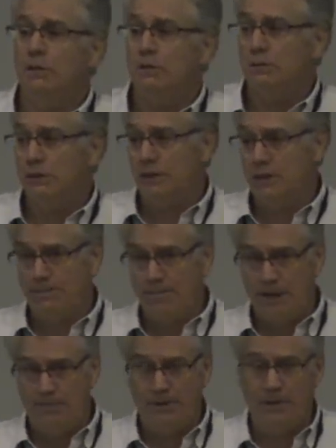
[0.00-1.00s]
lower
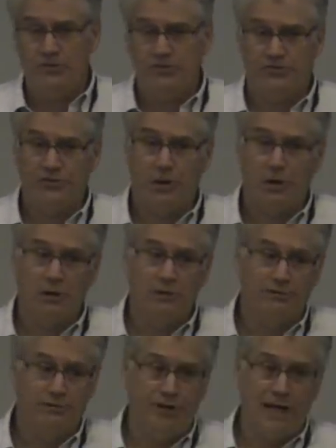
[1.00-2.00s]
income populations
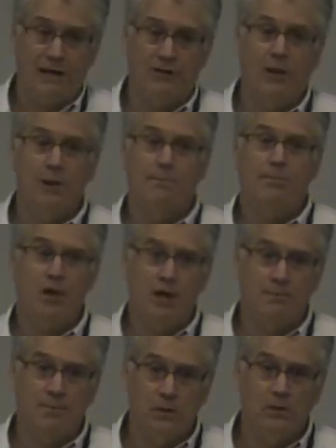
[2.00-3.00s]
are in fact
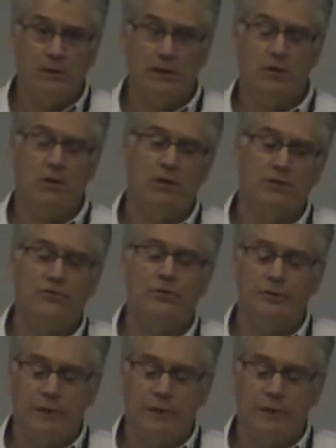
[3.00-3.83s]
primarily caused,